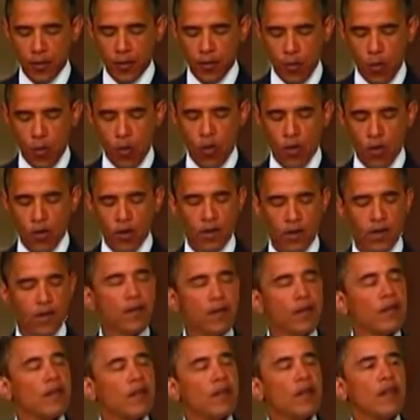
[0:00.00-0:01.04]
before
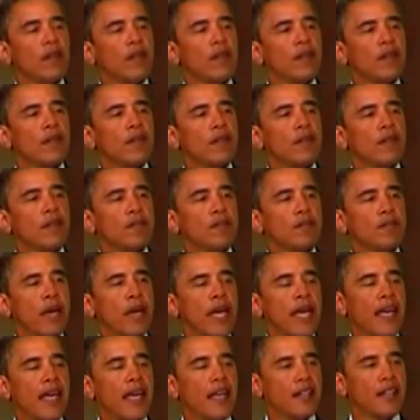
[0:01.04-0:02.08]
the elections
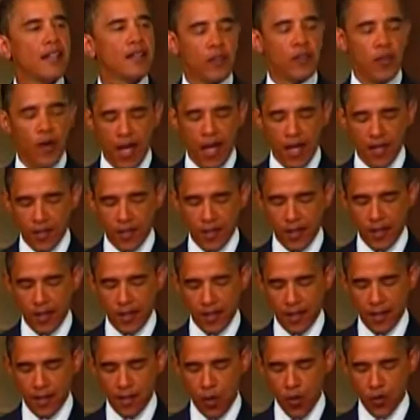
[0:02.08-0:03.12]
of
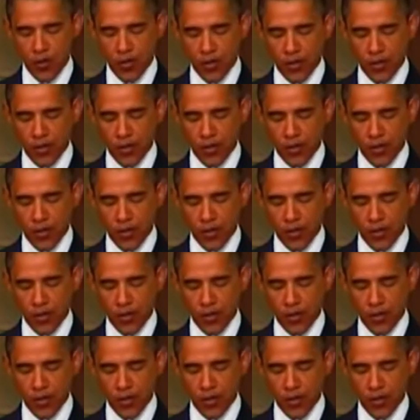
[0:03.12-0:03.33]
2010.